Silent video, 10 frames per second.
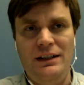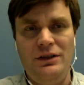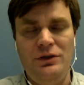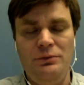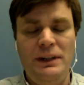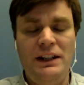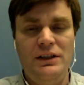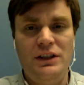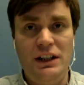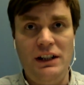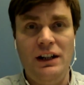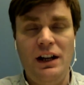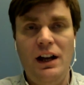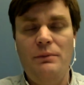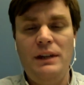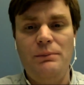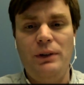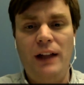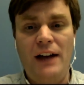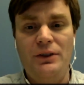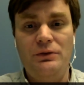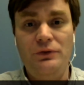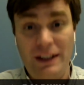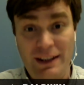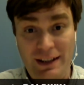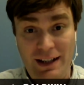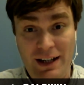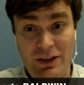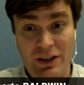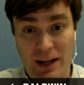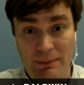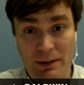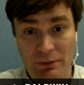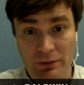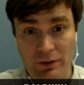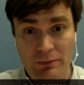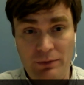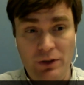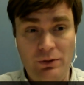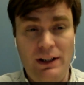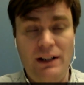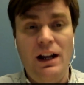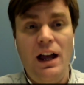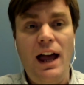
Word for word: GnuPG people how to fix it, how to stop people from doing it.